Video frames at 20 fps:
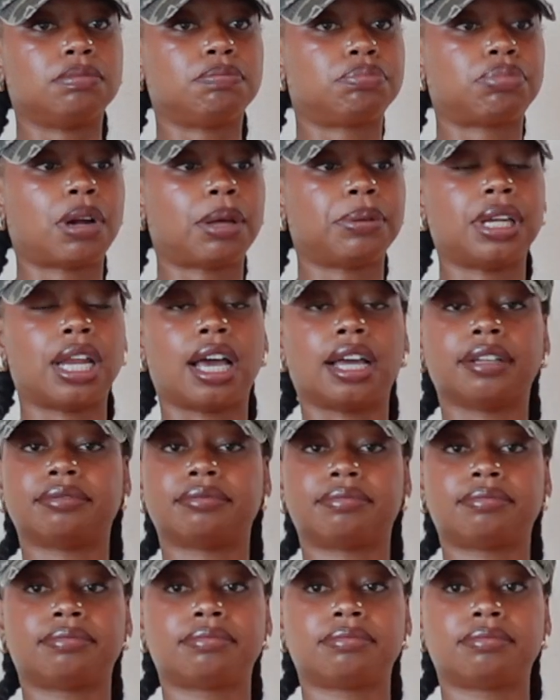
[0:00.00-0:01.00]
Probably not.
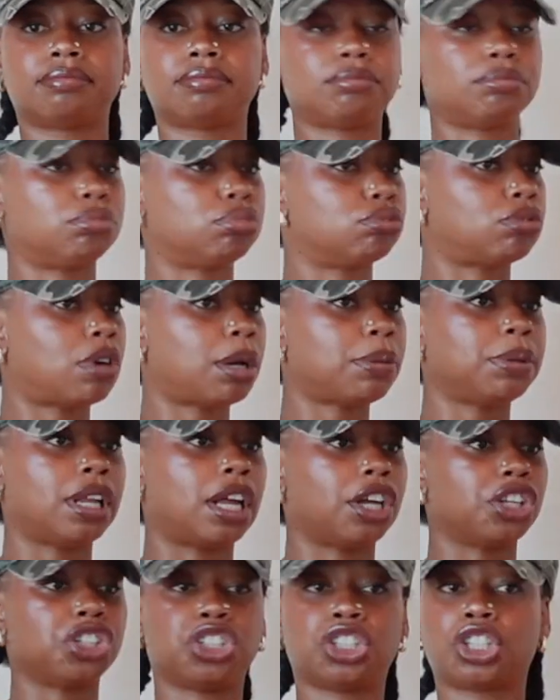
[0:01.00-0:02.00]
Probably
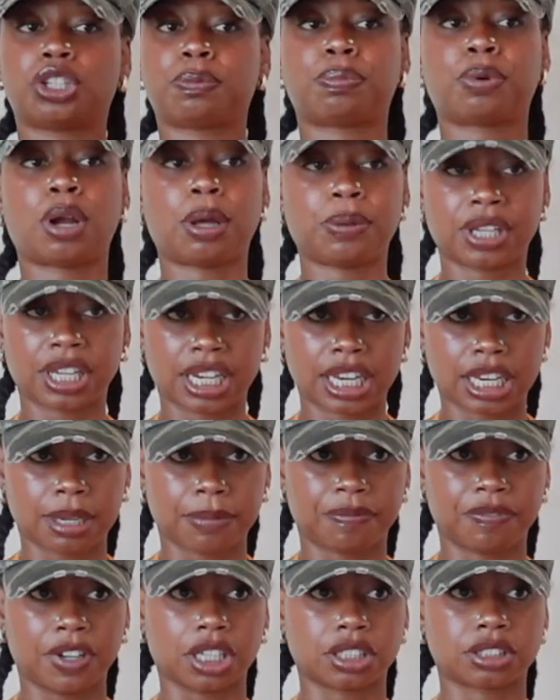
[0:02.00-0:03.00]
not. You're probably going to end
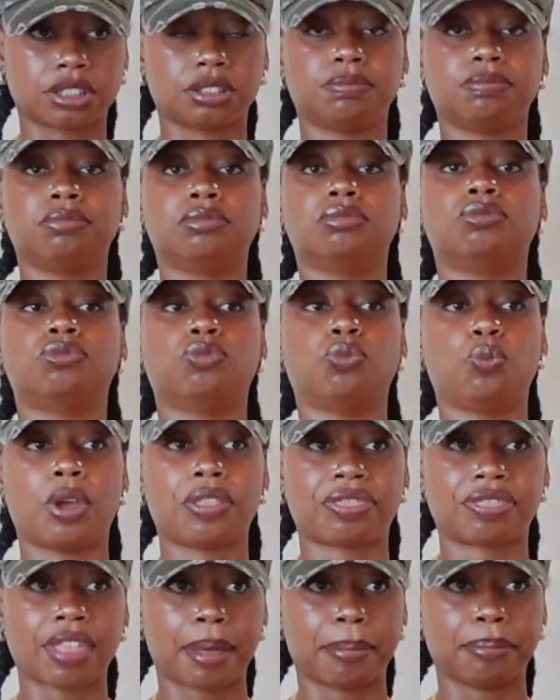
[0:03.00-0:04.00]
up fucked
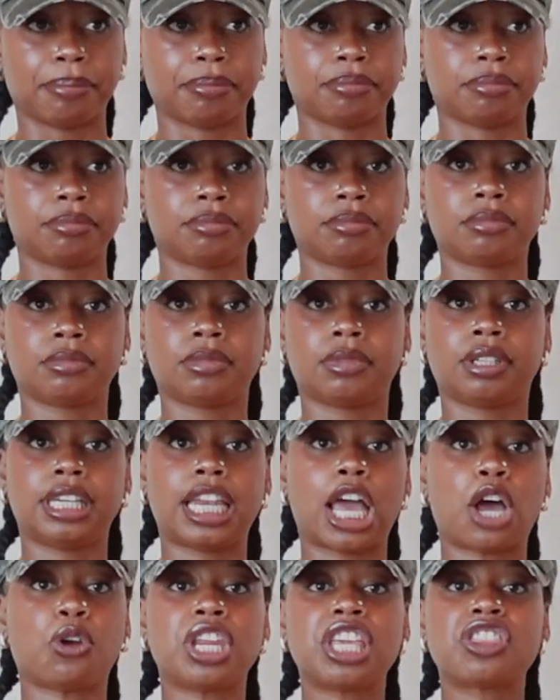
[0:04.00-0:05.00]
with them.
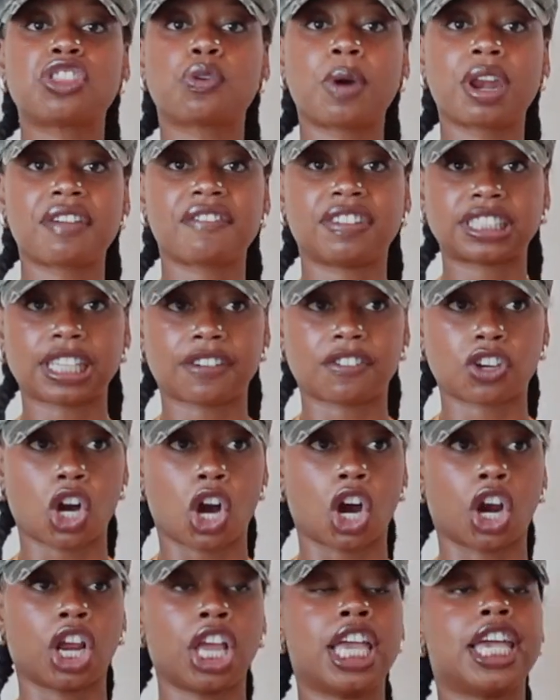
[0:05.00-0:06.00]
Now, neither one of us have a
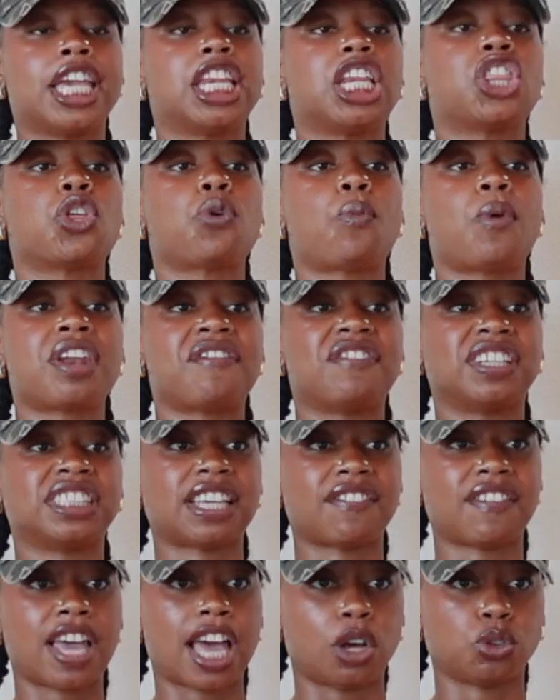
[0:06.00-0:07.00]
car. Neither one of us
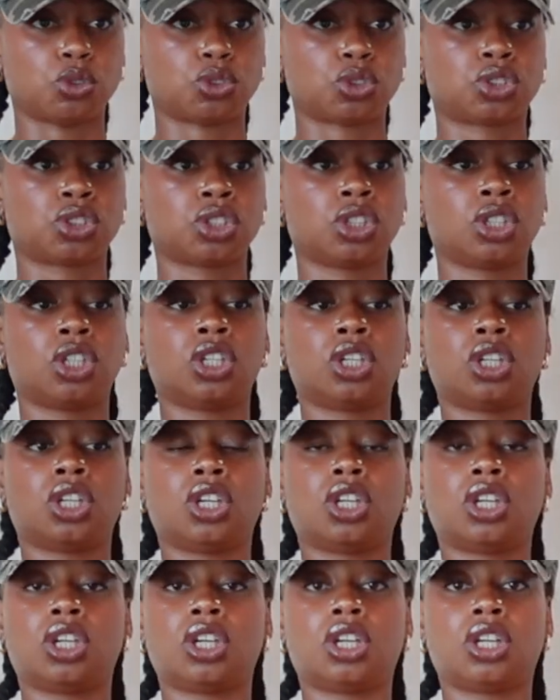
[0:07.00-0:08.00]
have a house.
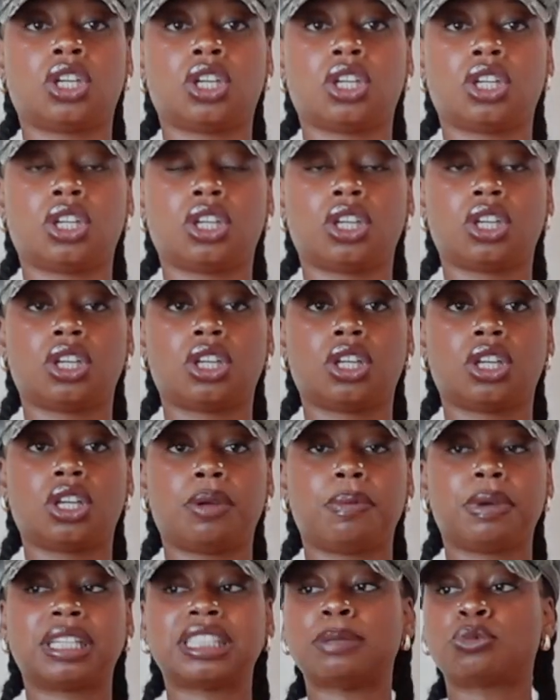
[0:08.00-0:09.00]

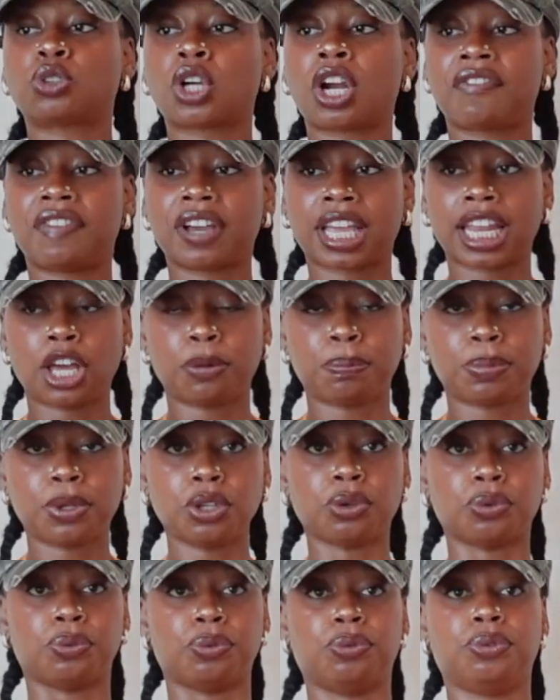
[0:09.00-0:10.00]
Because I'm trying to fucking help
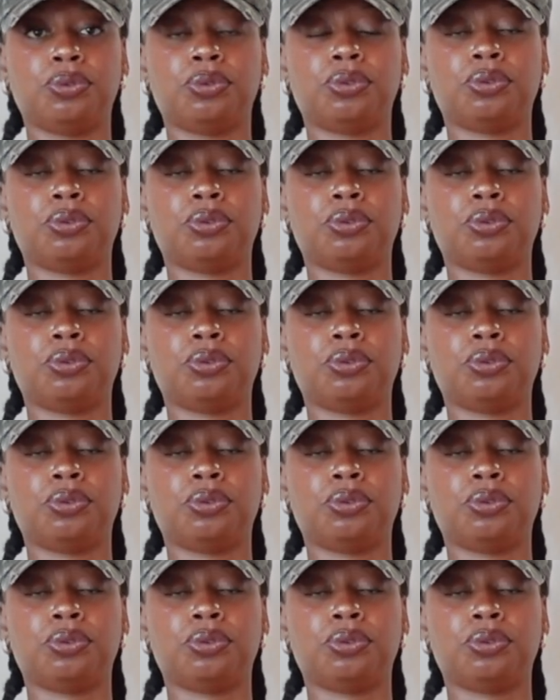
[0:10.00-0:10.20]
you.